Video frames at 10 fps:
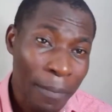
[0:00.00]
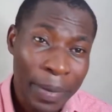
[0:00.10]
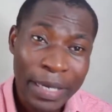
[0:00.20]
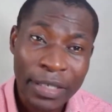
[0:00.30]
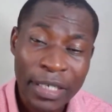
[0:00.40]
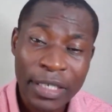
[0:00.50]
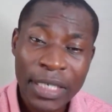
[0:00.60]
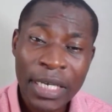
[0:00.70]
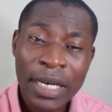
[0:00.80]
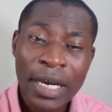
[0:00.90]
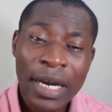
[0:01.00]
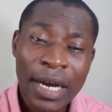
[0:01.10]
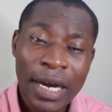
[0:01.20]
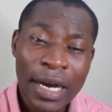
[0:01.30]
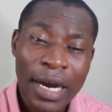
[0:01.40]
one person's
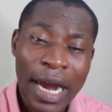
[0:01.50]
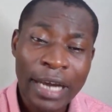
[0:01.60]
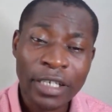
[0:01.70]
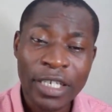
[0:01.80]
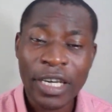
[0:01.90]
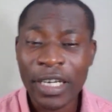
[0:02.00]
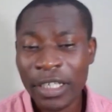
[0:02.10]
idea.